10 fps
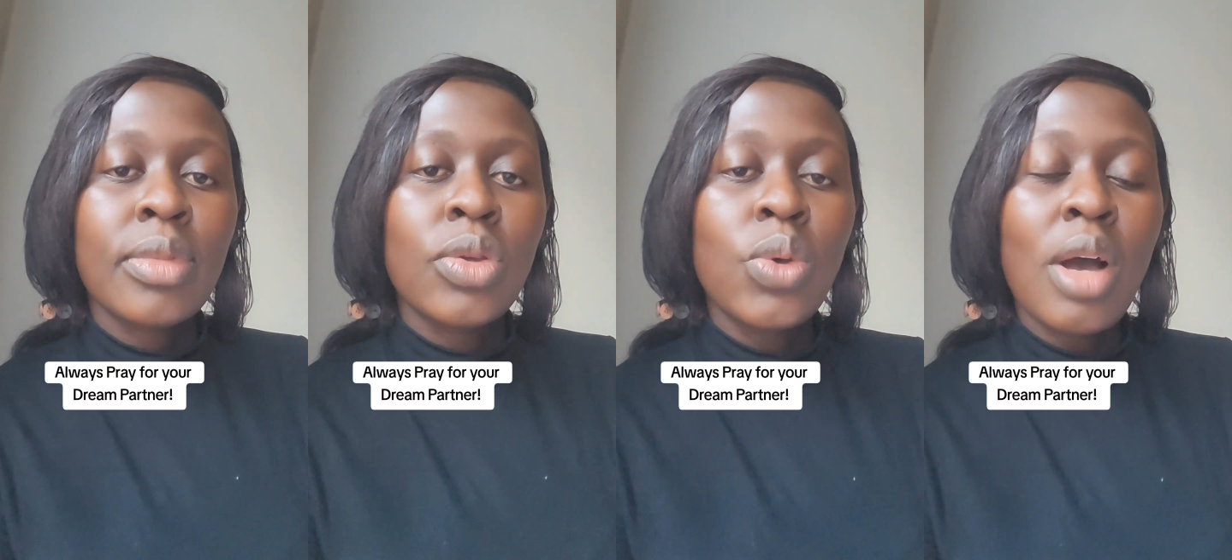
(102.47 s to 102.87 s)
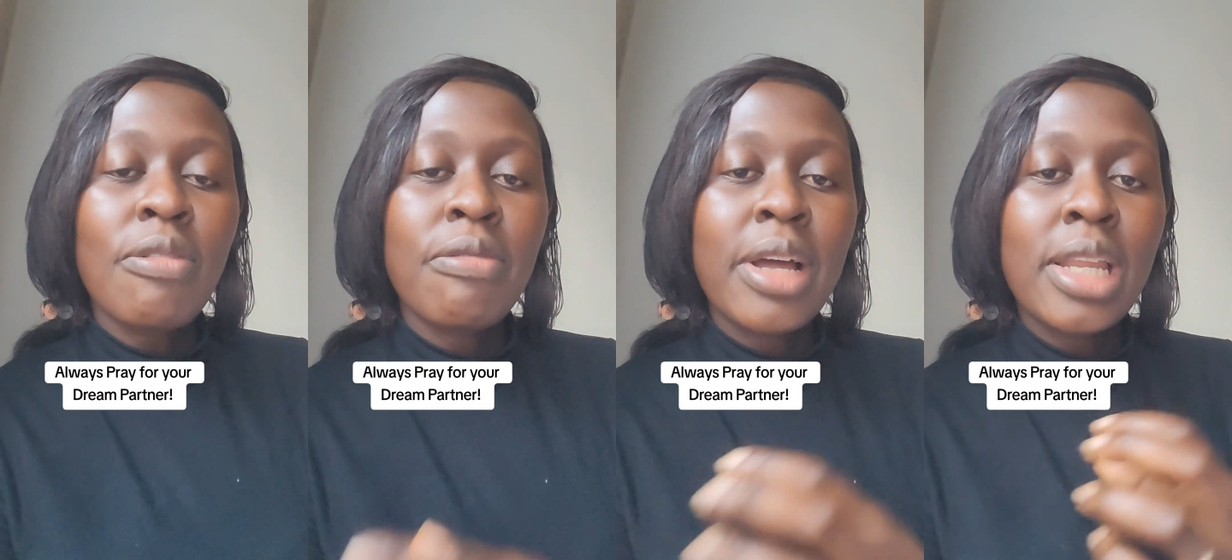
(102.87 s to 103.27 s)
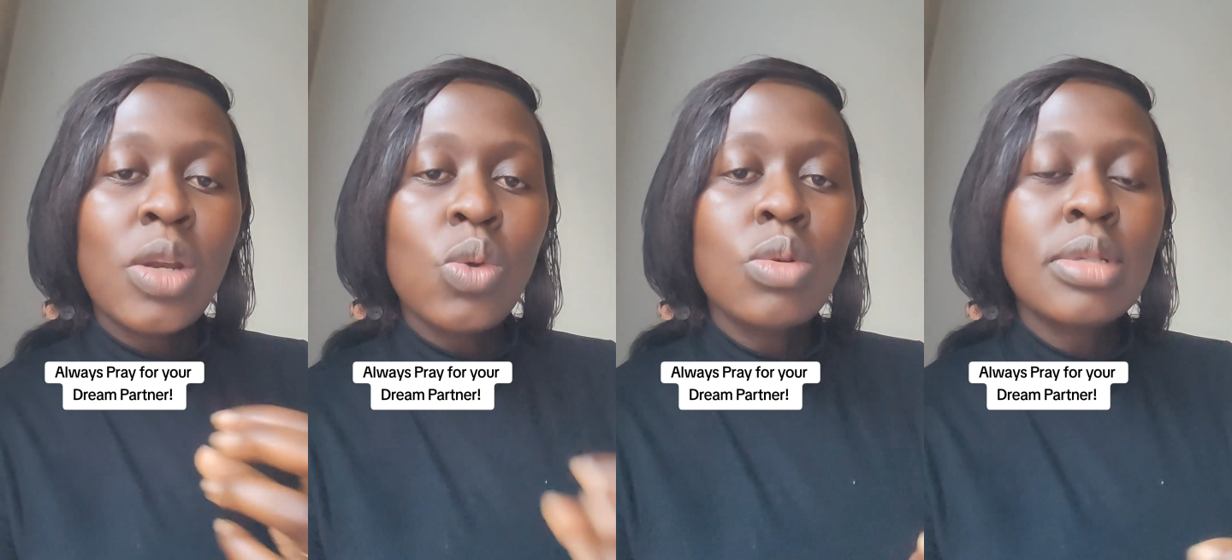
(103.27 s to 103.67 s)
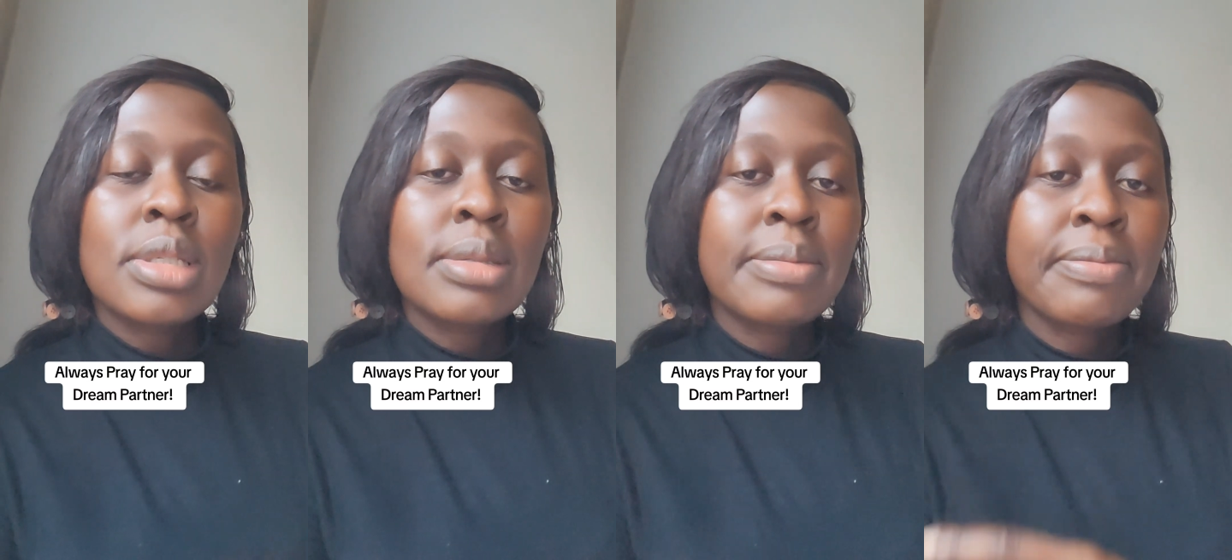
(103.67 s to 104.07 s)
you have funny
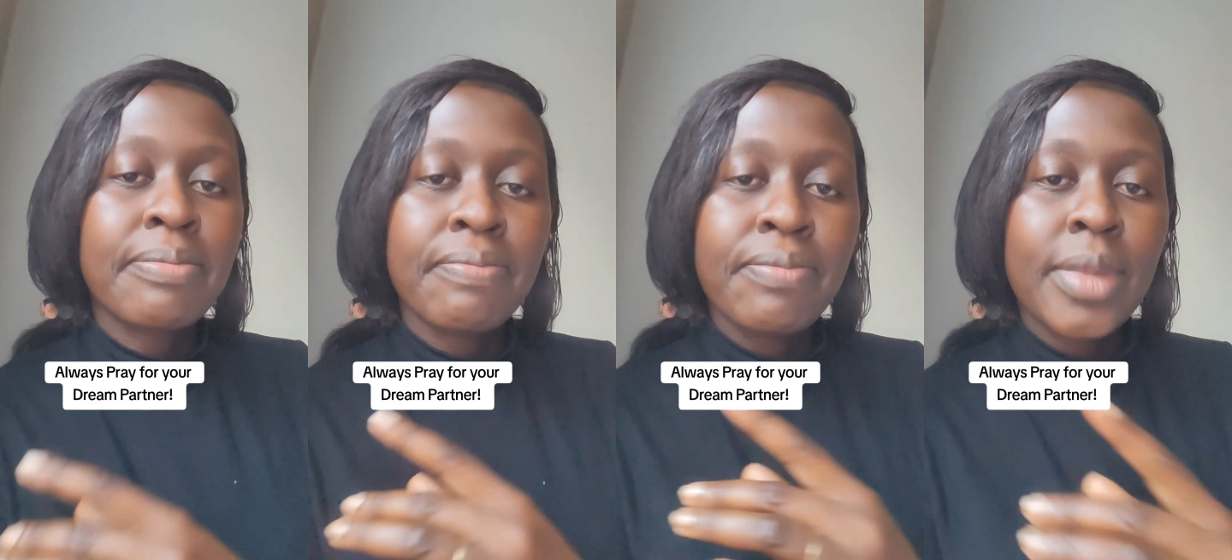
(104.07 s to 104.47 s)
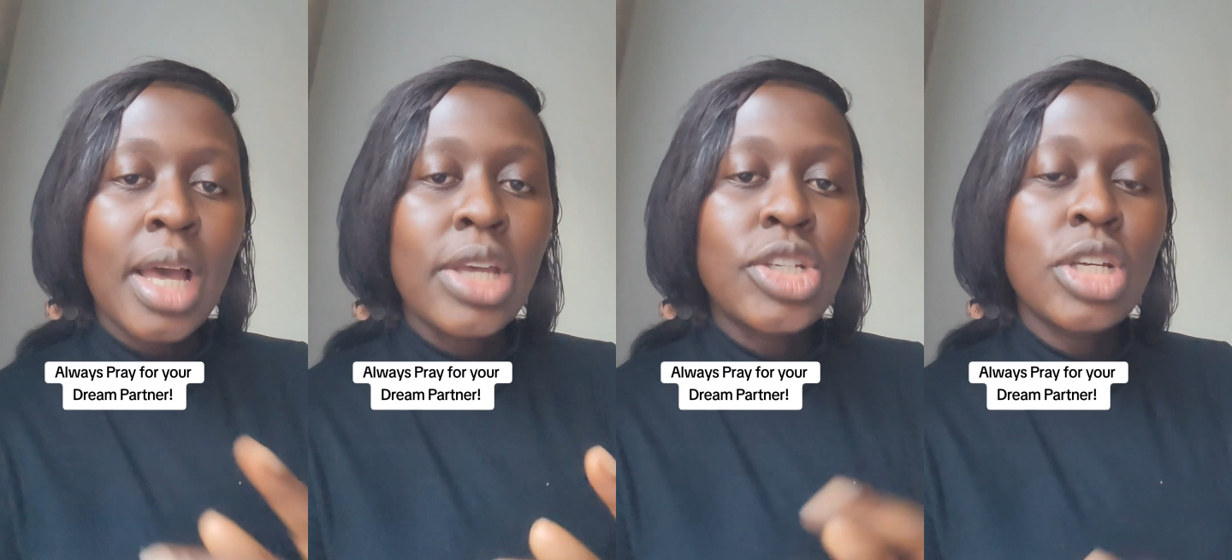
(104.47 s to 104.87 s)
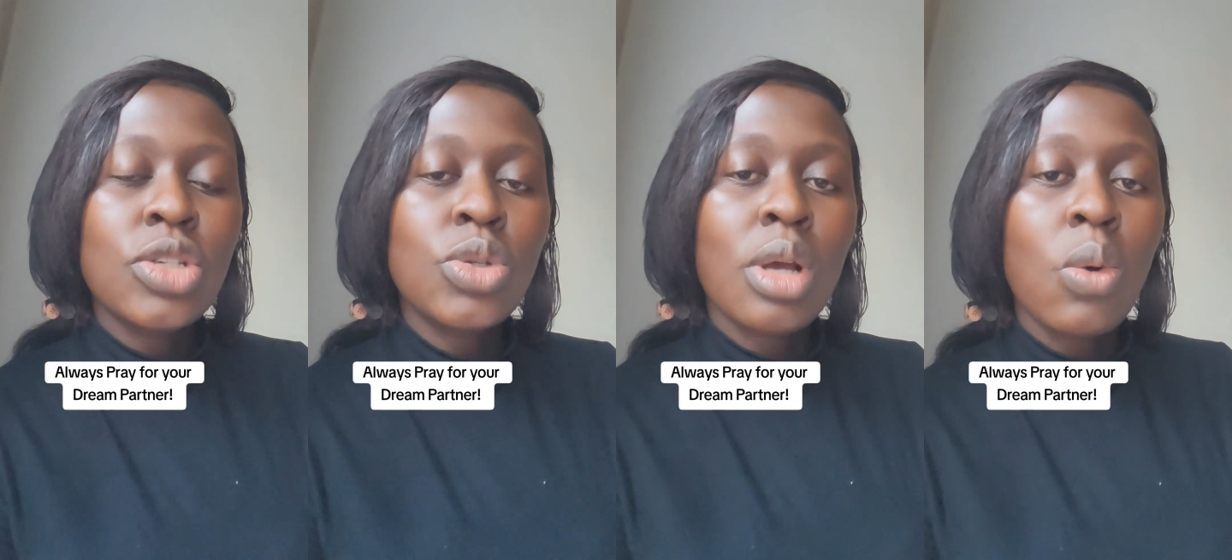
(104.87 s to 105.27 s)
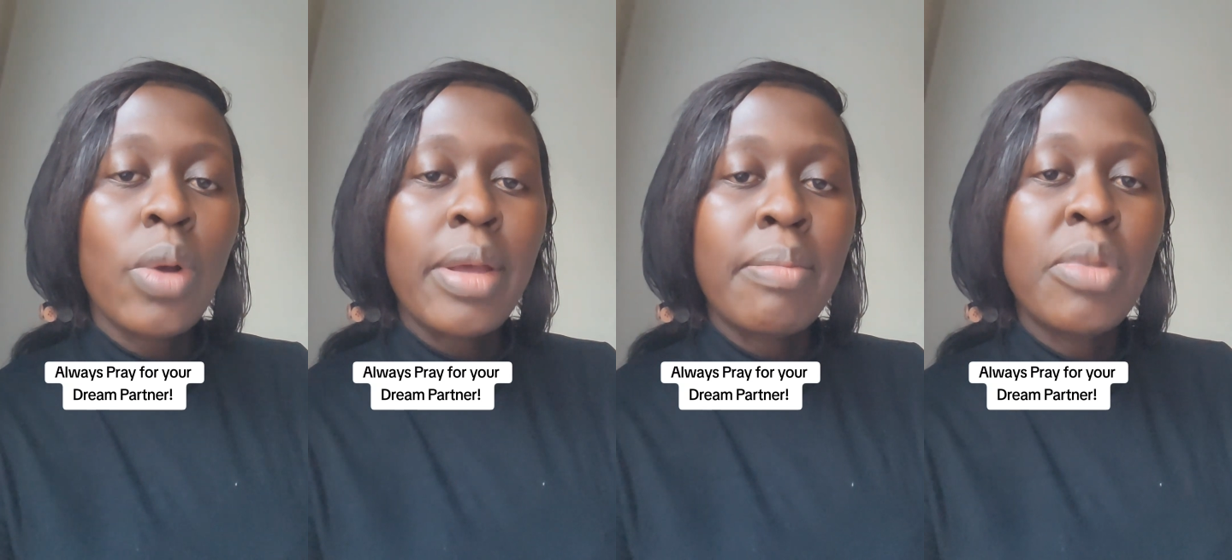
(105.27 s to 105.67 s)
looks, I chase you
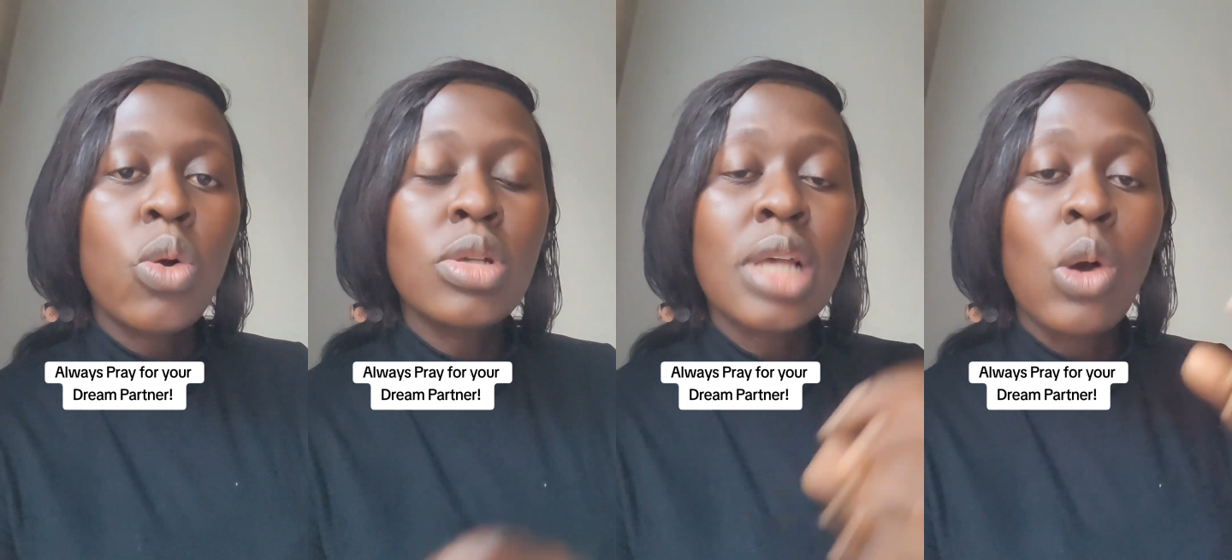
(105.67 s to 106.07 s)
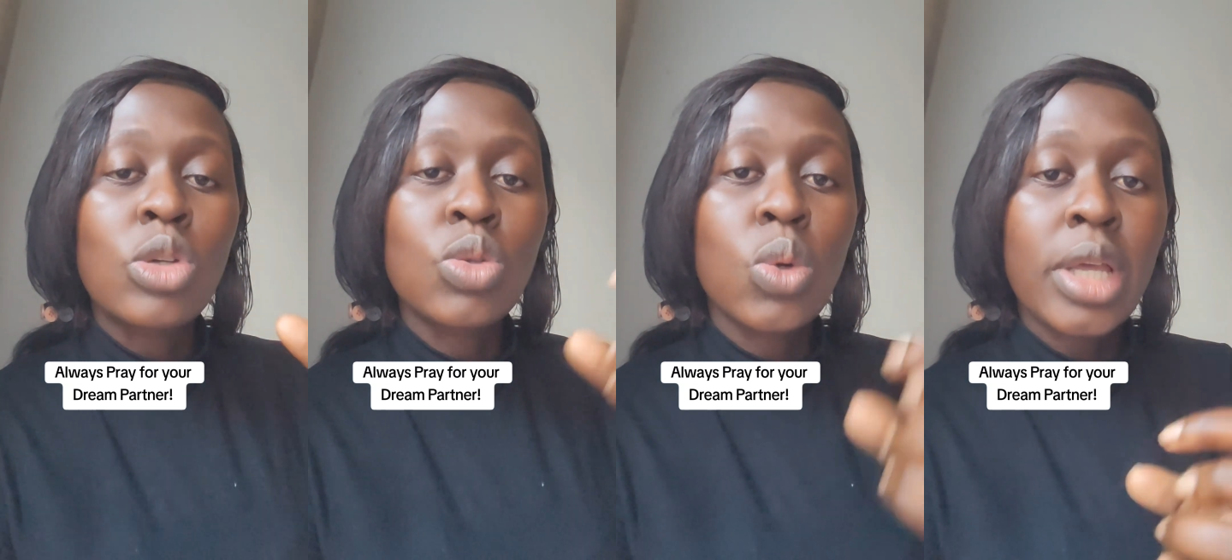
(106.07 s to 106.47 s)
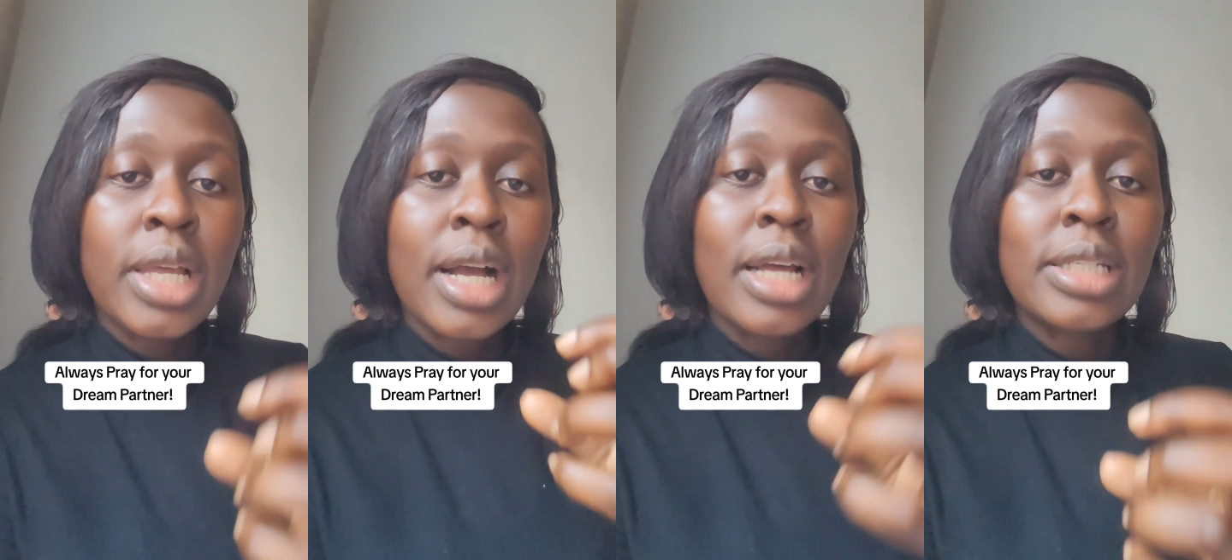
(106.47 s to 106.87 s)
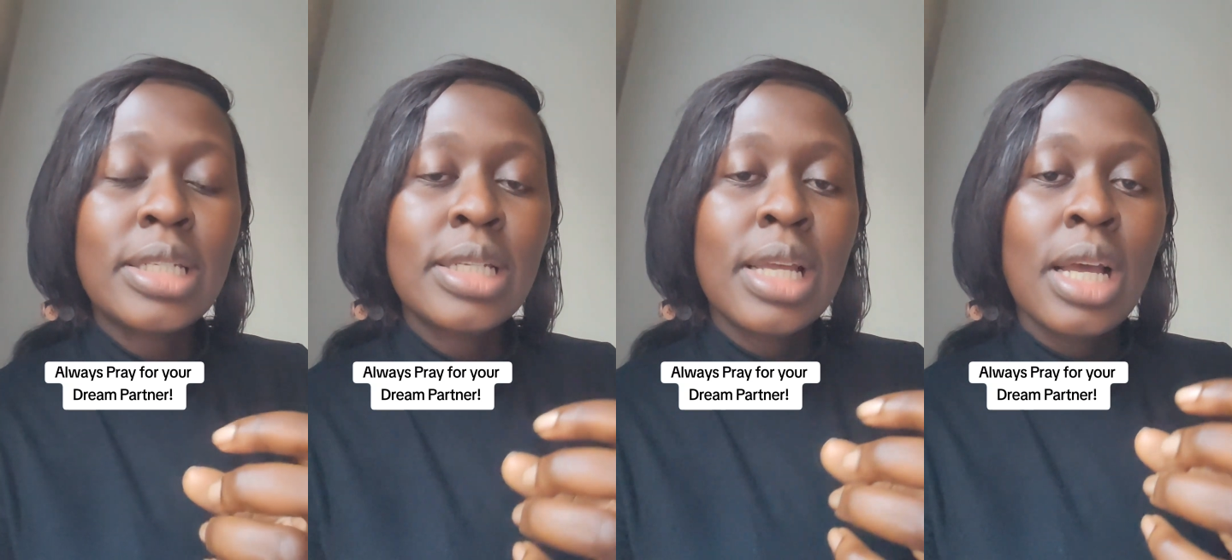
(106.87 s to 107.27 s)
away, because I was looking at